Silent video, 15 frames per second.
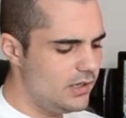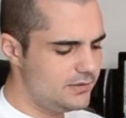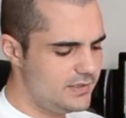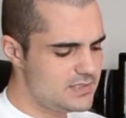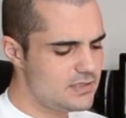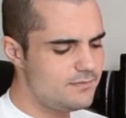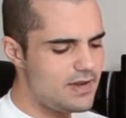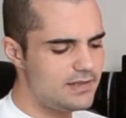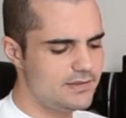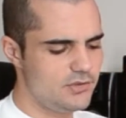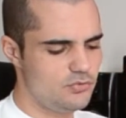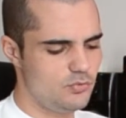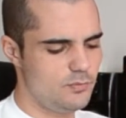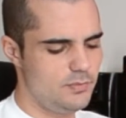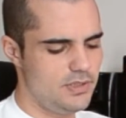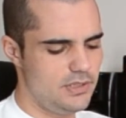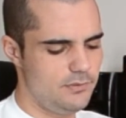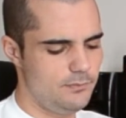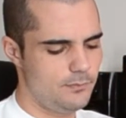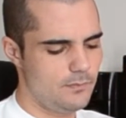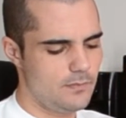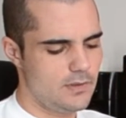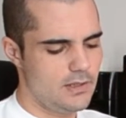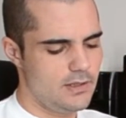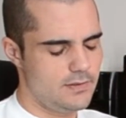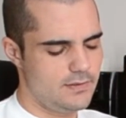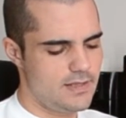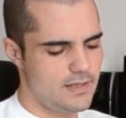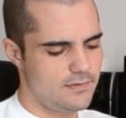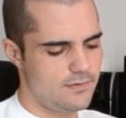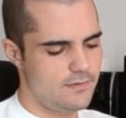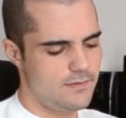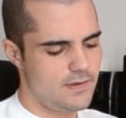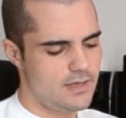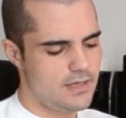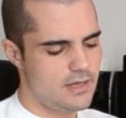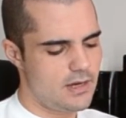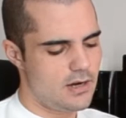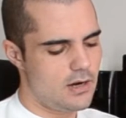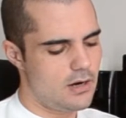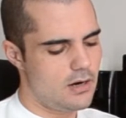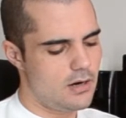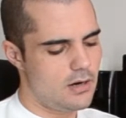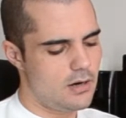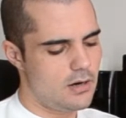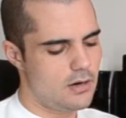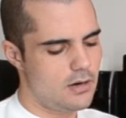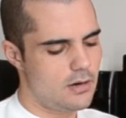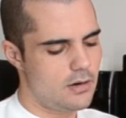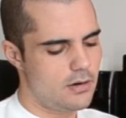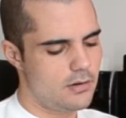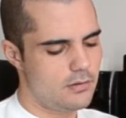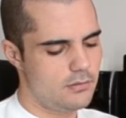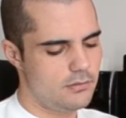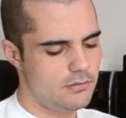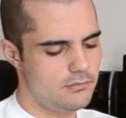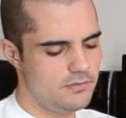Disadvantage would be that they are,